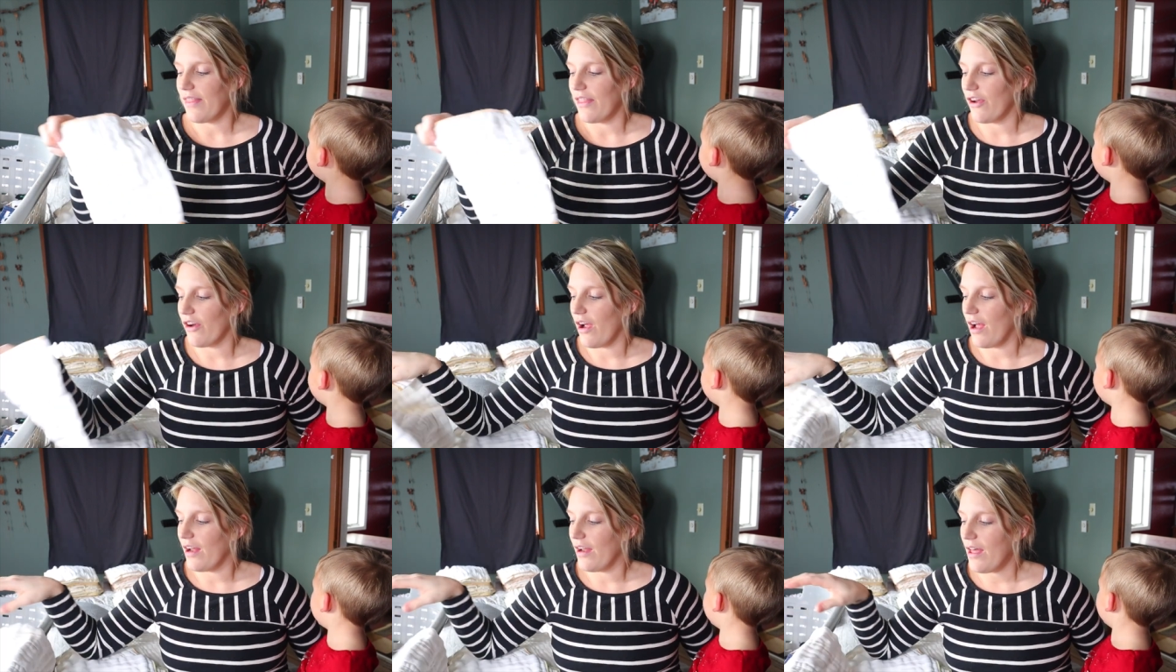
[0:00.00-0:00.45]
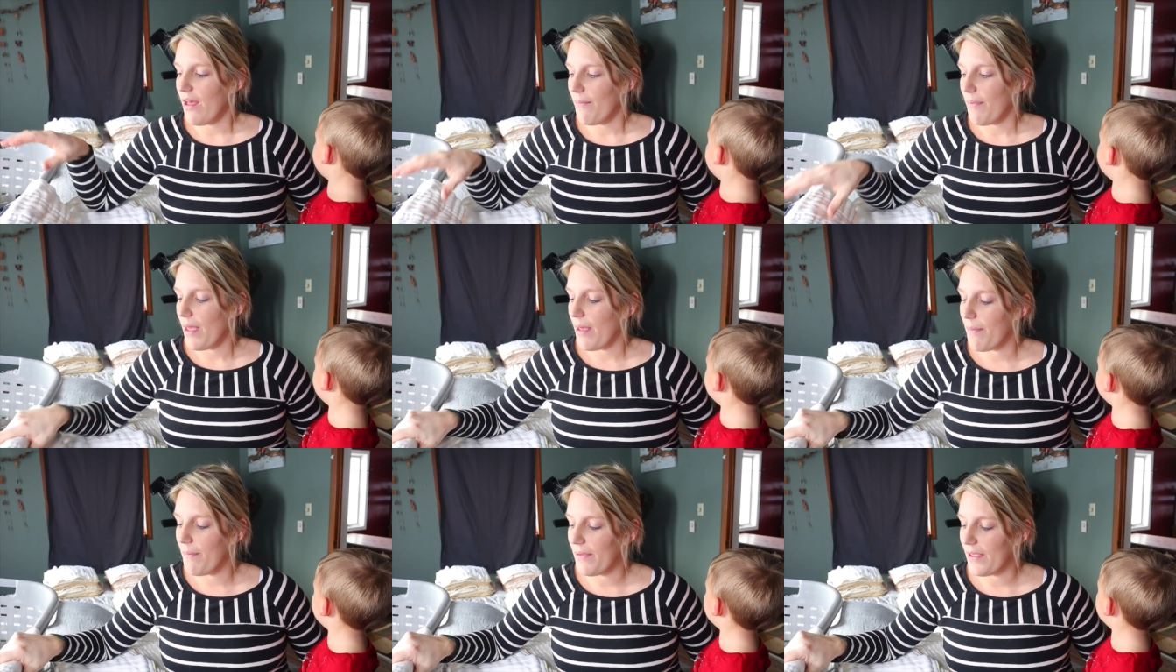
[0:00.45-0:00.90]
they're on up
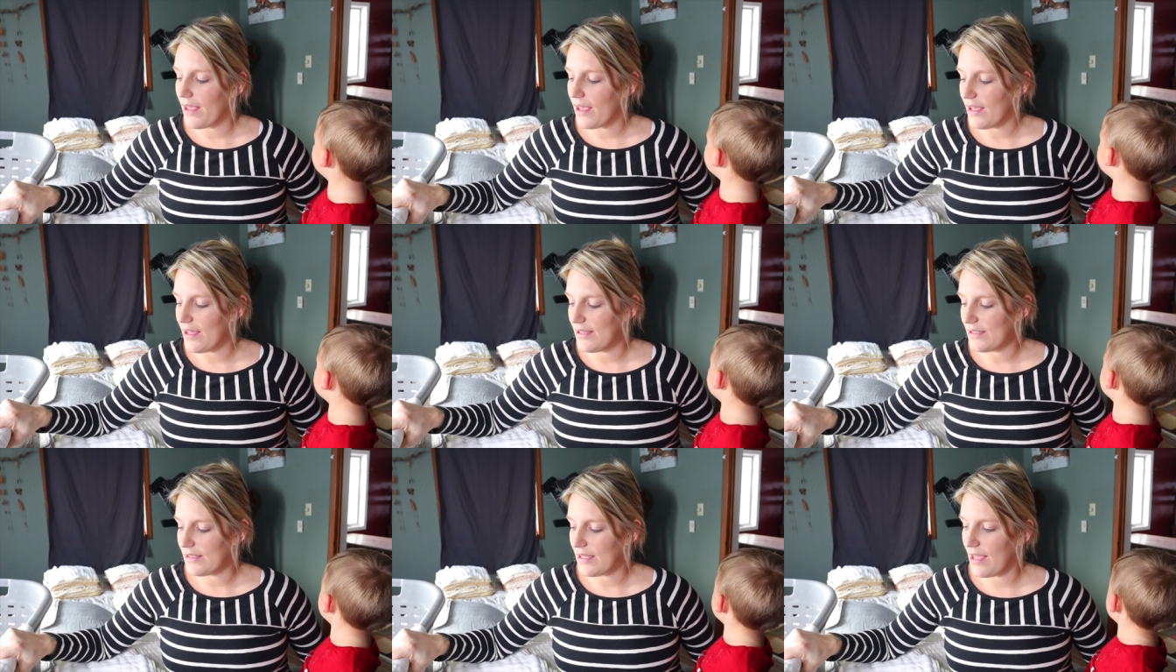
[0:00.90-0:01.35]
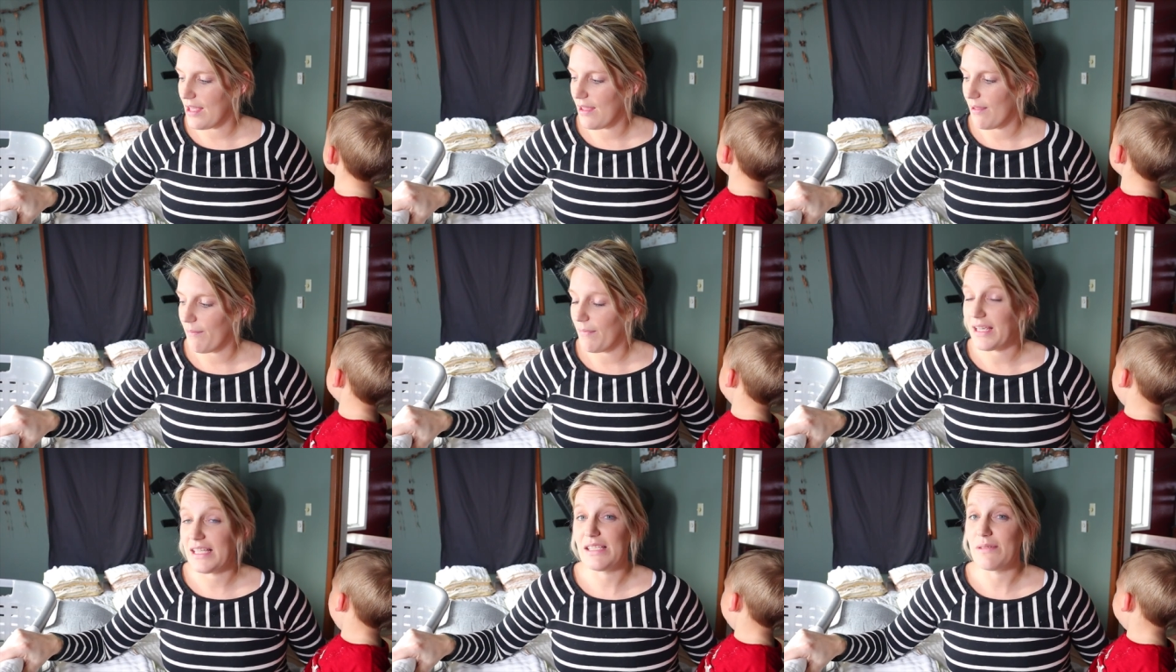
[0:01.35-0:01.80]
because
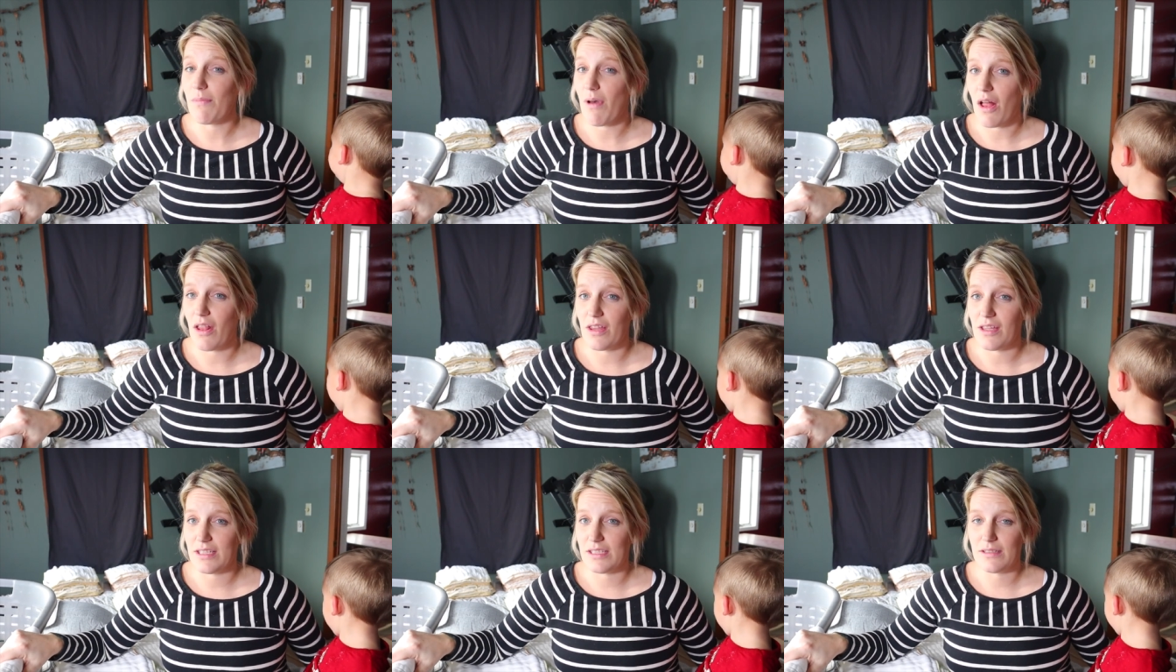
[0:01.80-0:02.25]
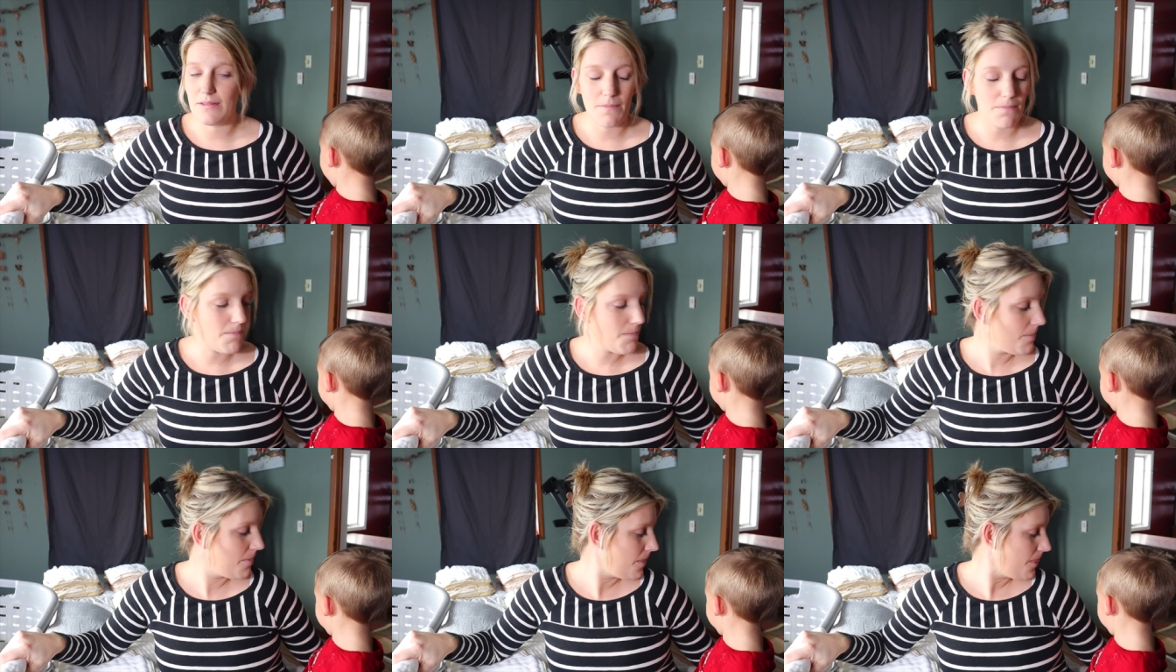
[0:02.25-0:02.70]
my smallest,
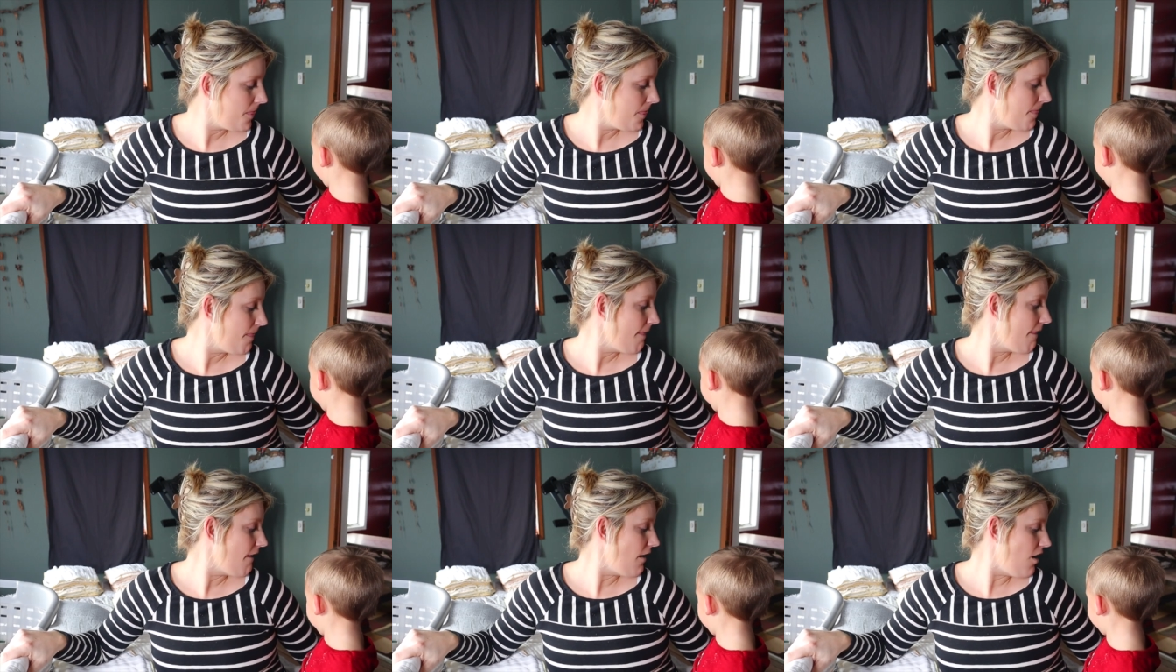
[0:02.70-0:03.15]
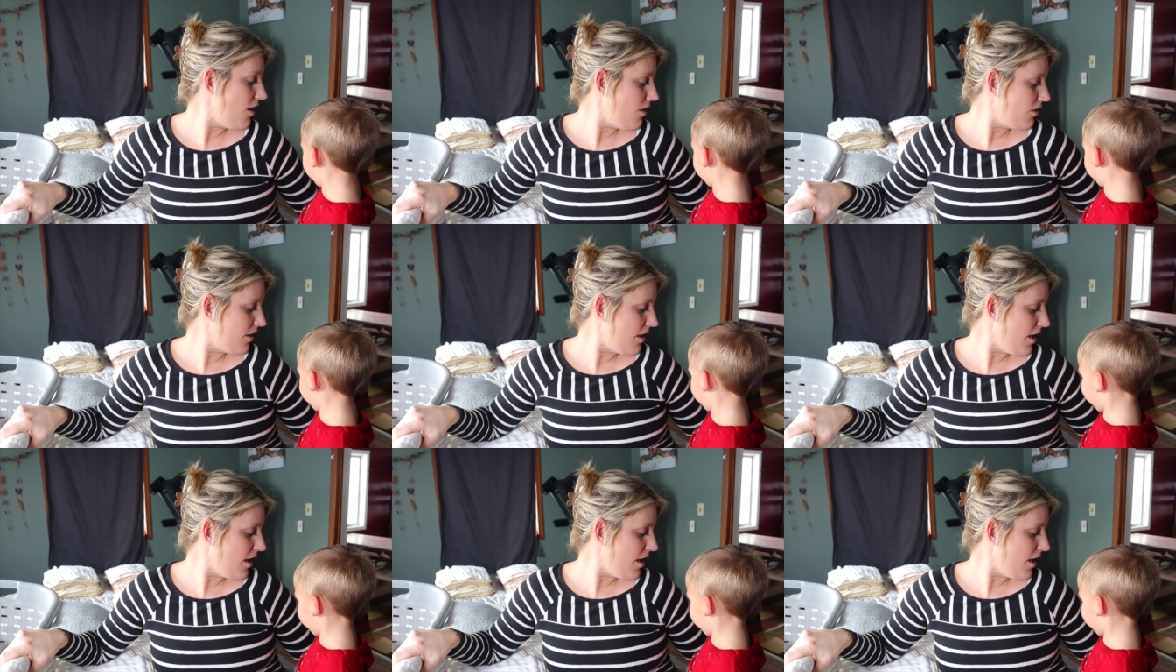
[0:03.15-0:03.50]
hold